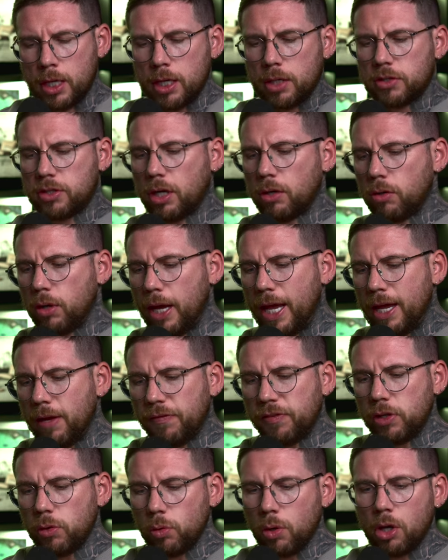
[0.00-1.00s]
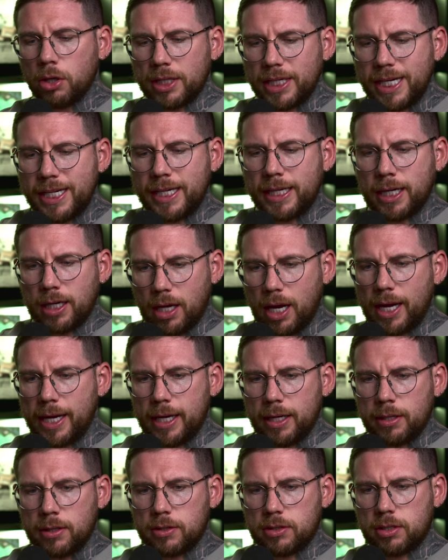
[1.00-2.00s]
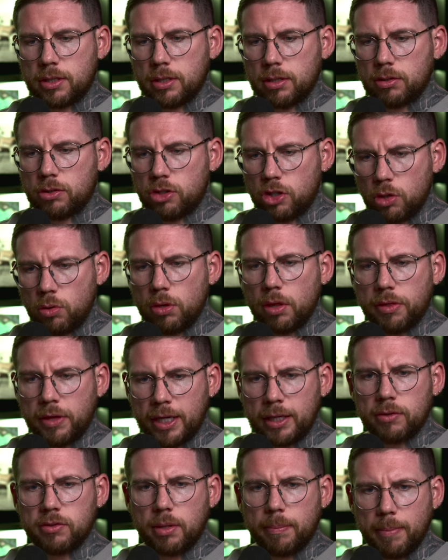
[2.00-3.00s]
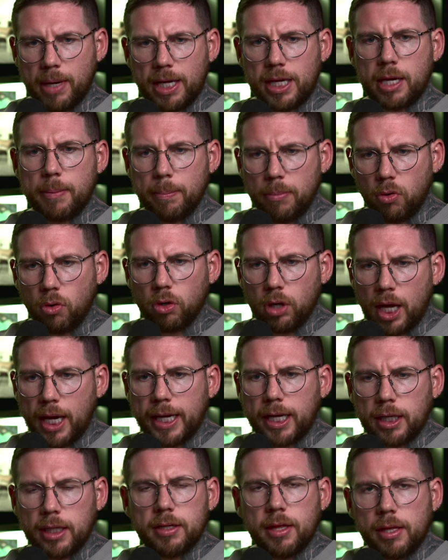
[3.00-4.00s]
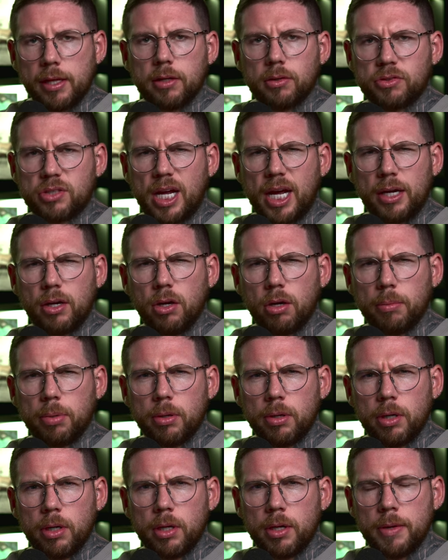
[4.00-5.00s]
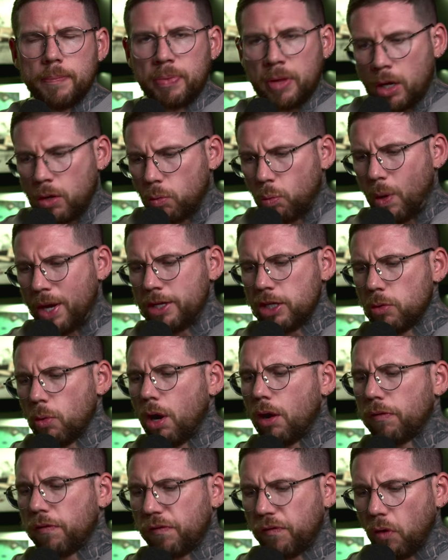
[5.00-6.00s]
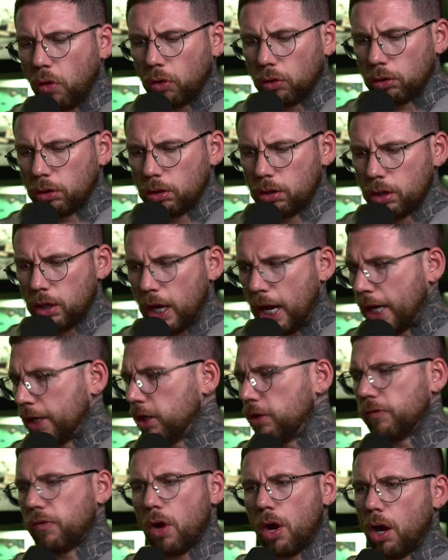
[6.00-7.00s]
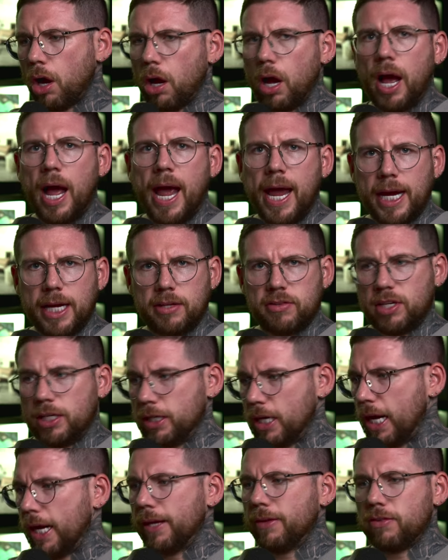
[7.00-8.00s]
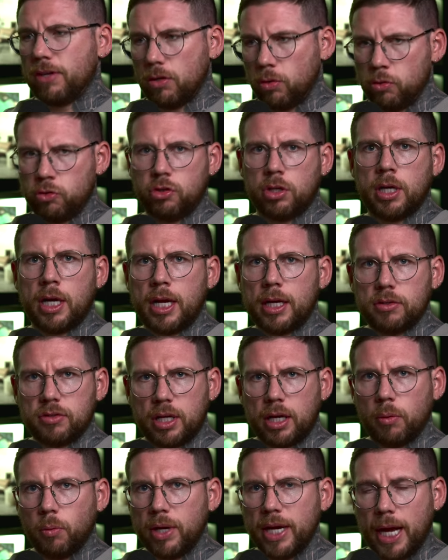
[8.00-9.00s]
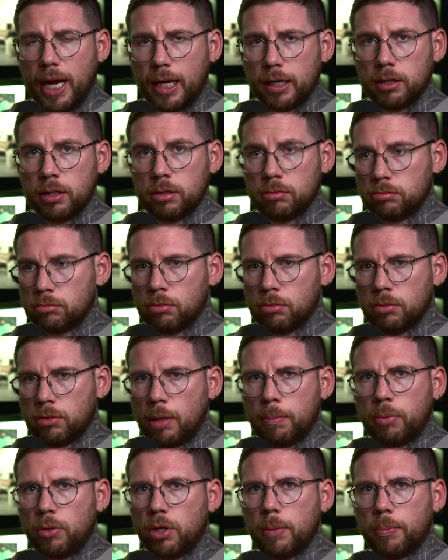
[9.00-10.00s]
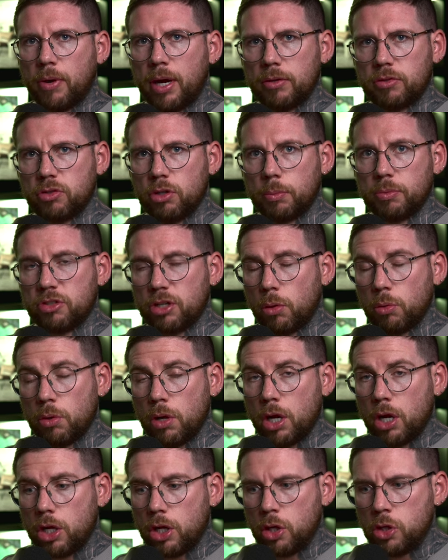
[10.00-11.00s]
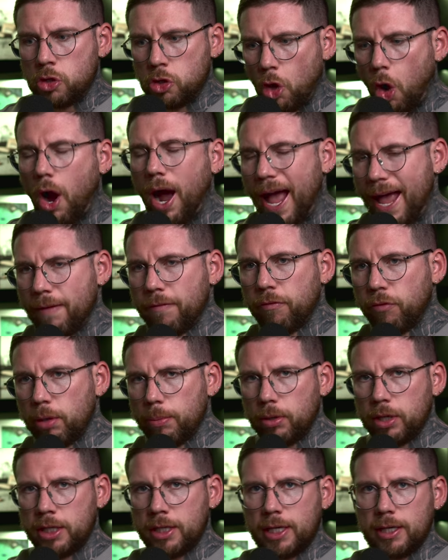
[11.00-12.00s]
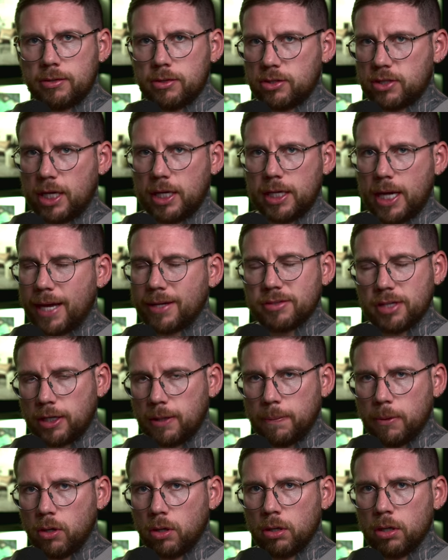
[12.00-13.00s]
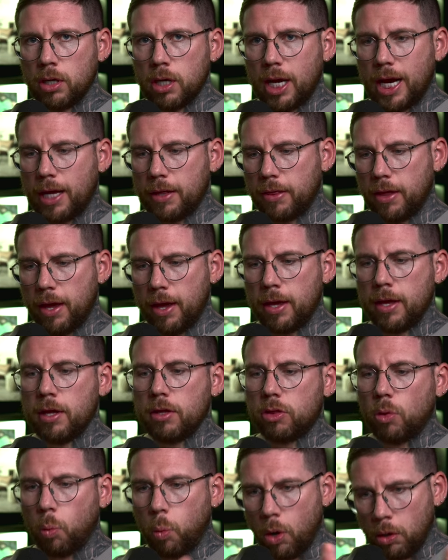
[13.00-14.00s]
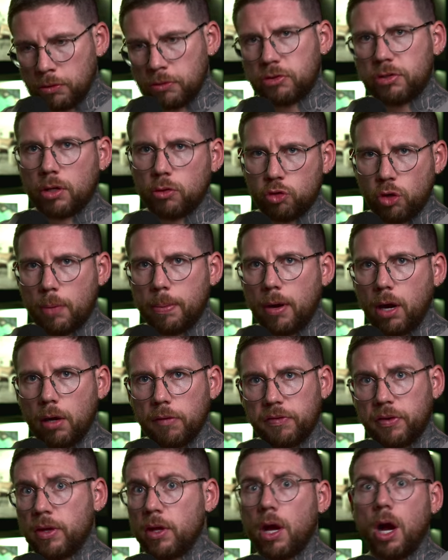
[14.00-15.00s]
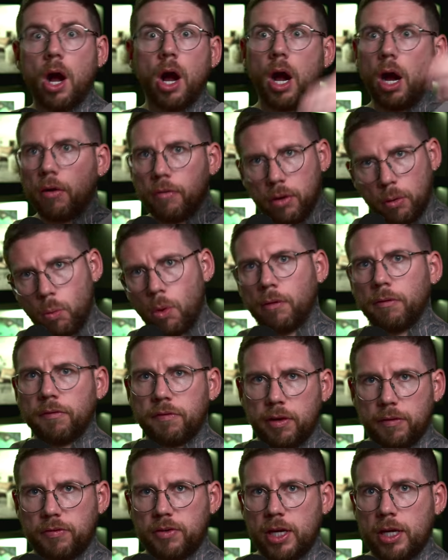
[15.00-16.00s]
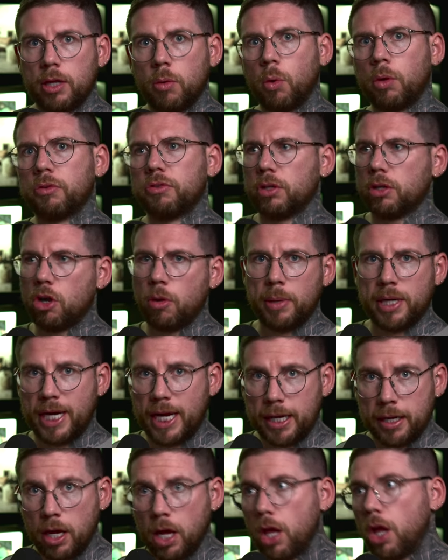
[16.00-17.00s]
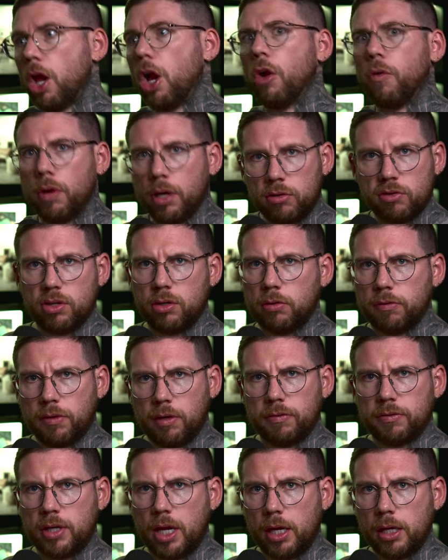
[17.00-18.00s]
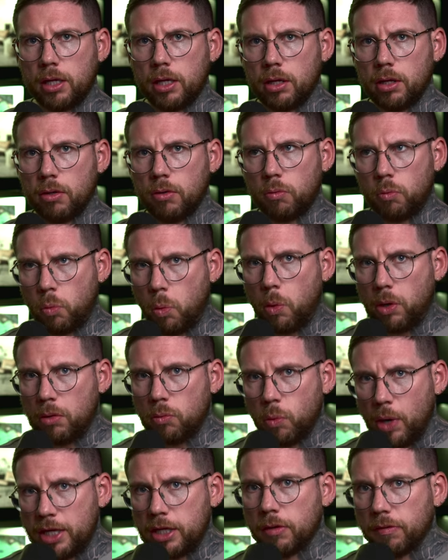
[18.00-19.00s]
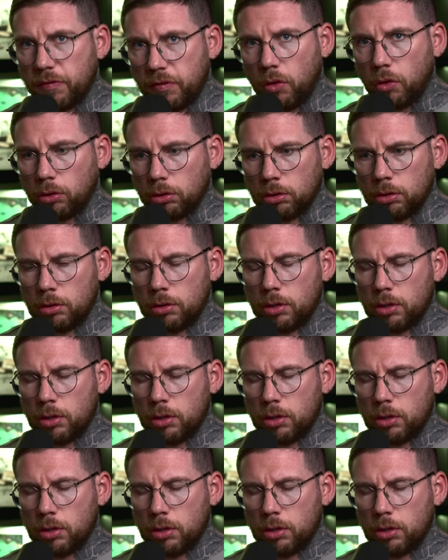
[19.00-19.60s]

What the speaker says: So if you are needing clients, do the things that make it more likely that they'll sign up. When you are full and you've got 80, 90, 100 clients like we had, then put your prices up so not everybody needs to say yes anymore. And that the ones that drop off are at 150 and the ones that are coming in are at 250 when you're full.